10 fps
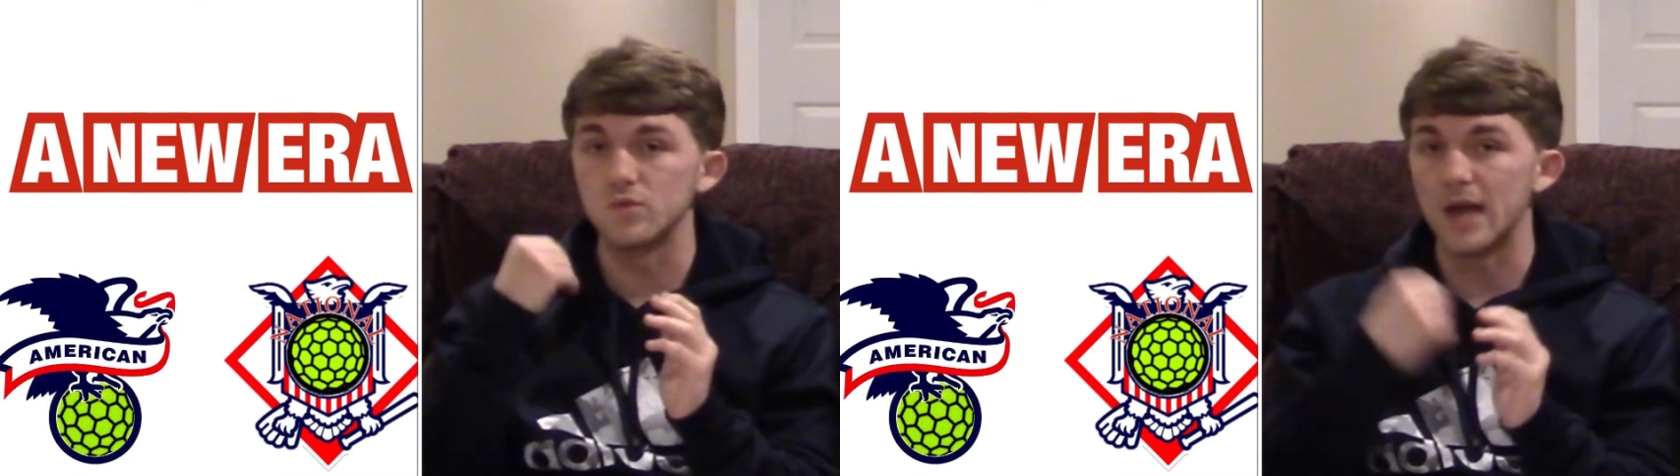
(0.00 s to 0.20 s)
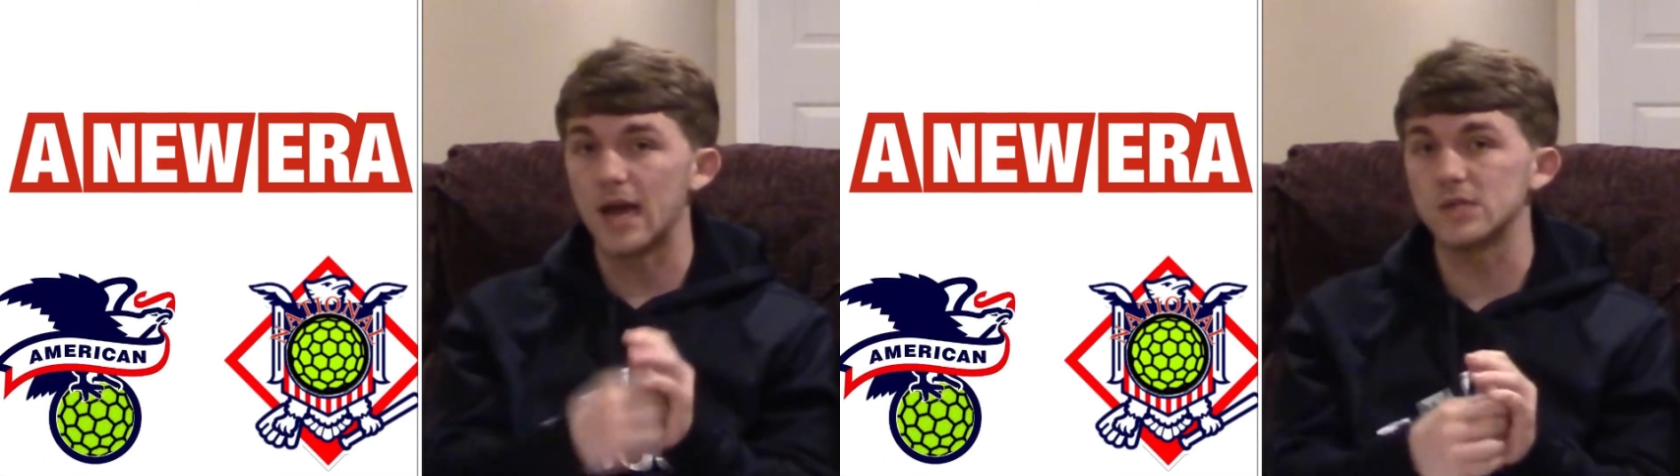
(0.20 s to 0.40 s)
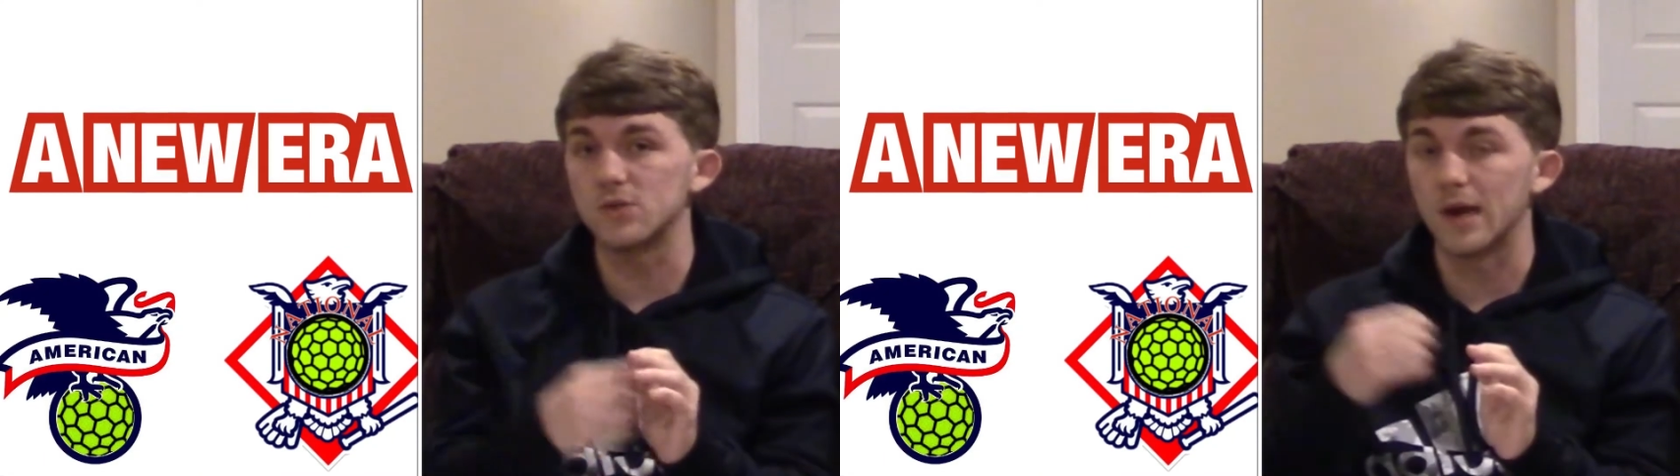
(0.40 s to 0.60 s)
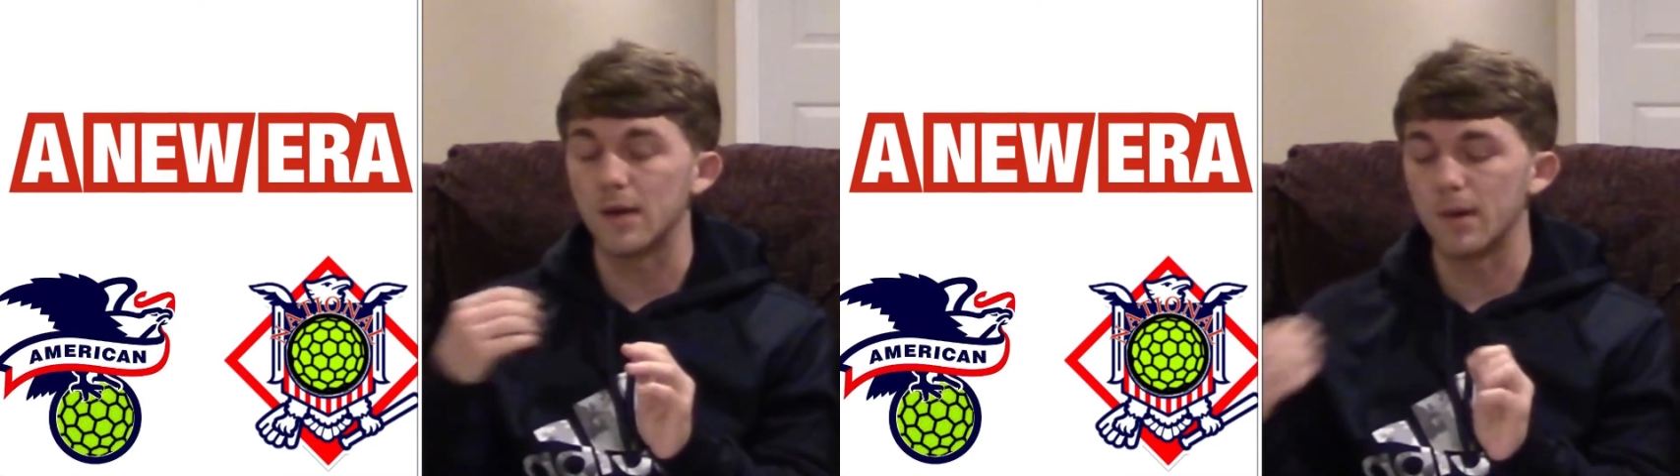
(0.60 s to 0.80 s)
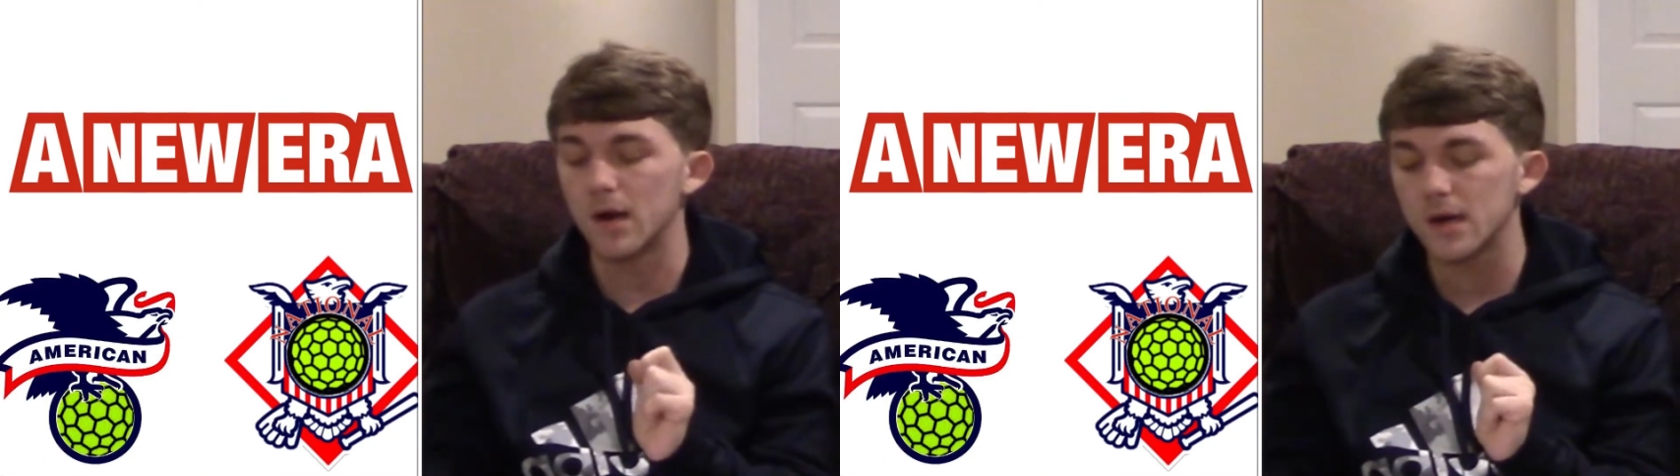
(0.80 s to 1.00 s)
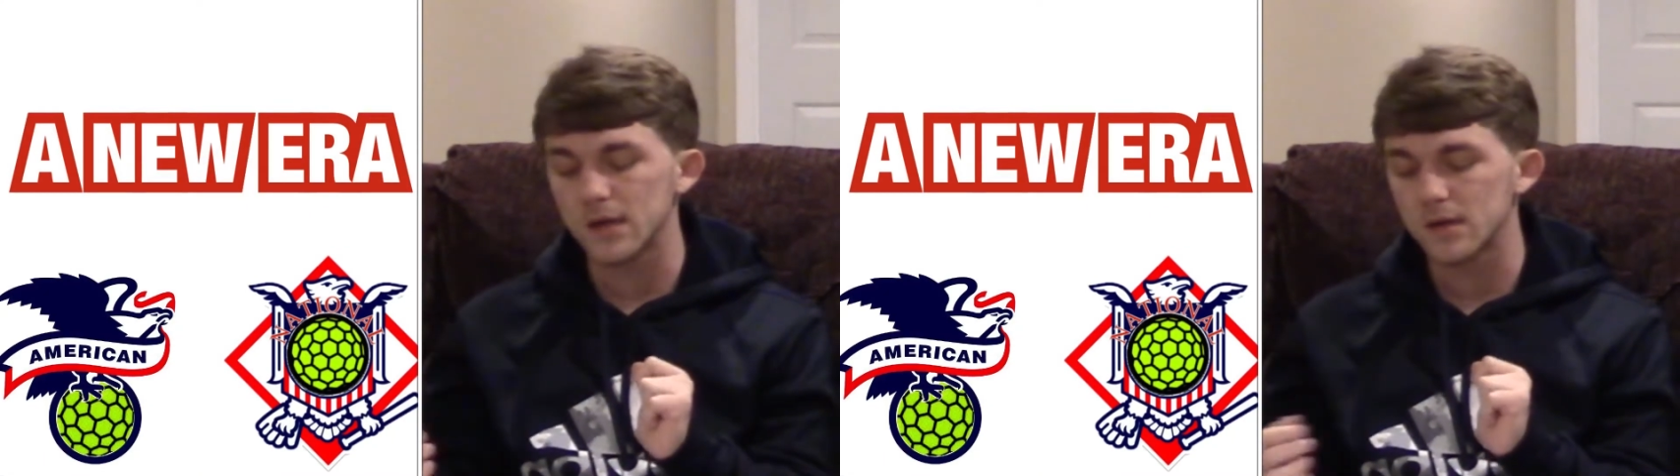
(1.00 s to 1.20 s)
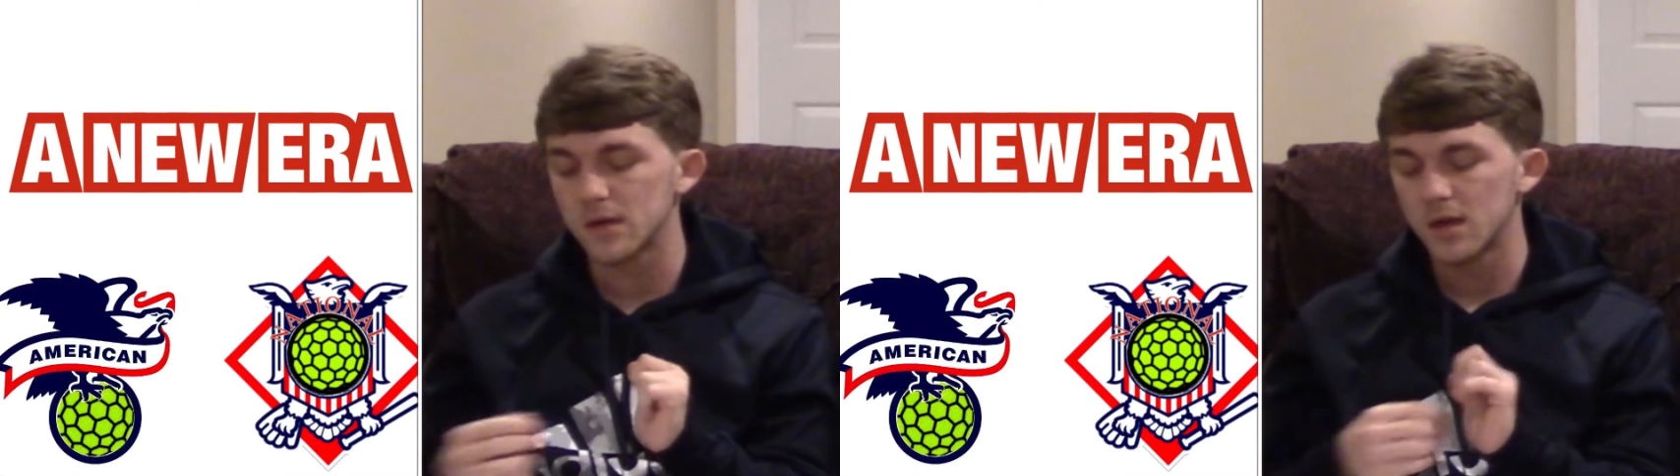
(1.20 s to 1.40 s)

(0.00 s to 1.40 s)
National and American.